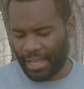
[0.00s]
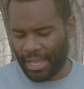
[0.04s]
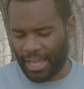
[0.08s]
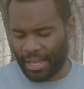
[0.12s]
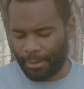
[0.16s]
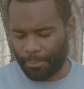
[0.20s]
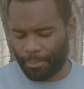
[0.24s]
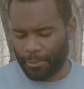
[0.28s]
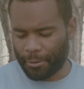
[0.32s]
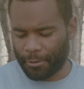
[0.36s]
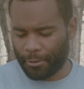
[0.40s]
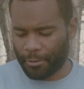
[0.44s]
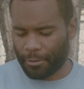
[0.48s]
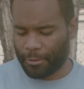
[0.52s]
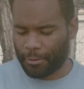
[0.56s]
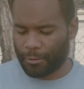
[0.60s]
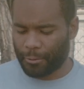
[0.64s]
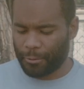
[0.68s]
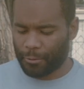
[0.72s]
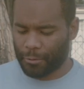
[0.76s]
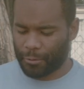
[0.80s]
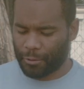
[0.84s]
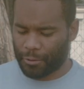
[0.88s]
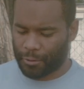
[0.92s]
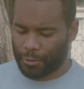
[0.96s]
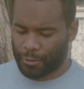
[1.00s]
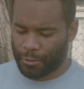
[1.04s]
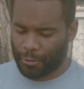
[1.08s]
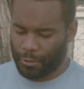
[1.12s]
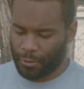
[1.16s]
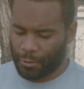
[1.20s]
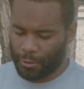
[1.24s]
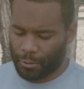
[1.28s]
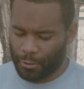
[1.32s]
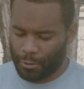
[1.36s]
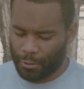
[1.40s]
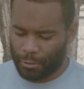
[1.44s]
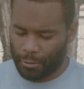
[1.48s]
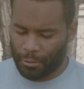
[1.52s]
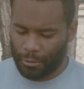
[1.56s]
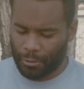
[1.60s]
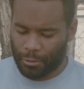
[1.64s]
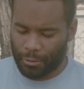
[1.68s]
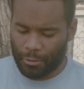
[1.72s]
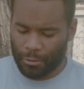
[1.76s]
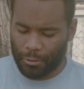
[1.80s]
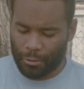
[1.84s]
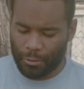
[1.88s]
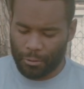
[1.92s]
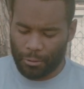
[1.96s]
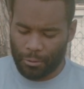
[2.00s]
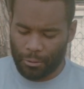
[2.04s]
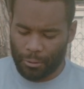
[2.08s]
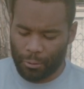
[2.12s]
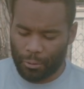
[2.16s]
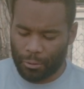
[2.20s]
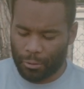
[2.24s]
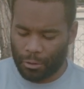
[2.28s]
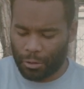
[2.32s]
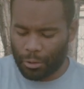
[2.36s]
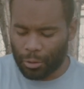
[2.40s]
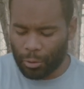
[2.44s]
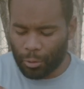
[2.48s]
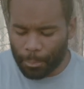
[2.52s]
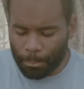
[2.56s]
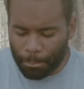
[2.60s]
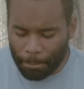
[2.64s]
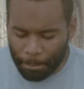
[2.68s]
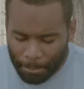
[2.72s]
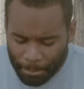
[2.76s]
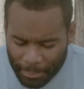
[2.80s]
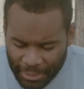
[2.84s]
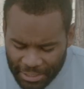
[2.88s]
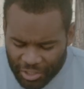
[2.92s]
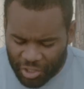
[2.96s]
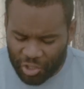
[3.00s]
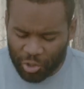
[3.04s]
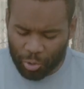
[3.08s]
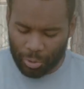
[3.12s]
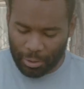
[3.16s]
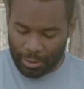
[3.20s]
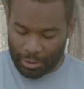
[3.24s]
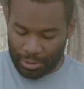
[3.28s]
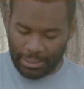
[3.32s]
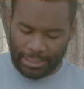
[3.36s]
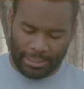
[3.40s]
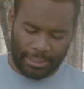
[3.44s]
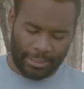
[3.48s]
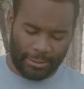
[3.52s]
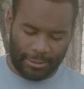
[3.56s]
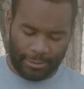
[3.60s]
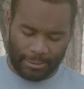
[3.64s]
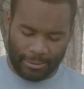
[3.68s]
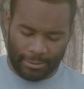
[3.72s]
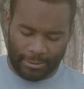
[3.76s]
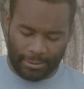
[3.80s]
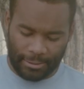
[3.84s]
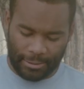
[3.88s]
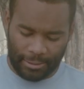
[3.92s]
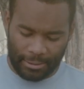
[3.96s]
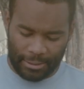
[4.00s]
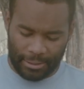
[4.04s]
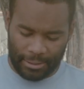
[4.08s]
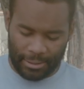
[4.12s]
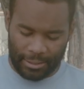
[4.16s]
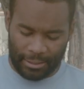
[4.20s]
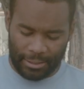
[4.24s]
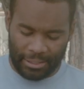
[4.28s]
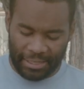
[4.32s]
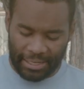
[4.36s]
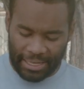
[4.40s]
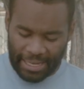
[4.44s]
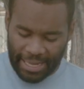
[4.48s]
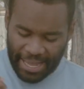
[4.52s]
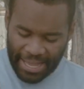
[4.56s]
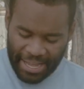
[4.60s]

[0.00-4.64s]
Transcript: Happy are those who are habitually like a